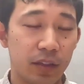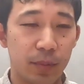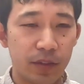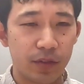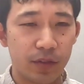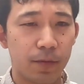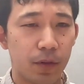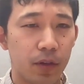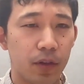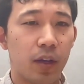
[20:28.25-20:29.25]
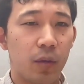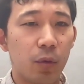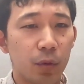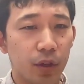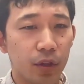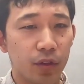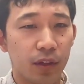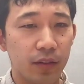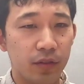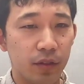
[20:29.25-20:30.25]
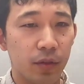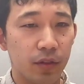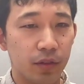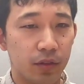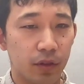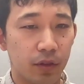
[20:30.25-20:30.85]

especially for what we are trying to do in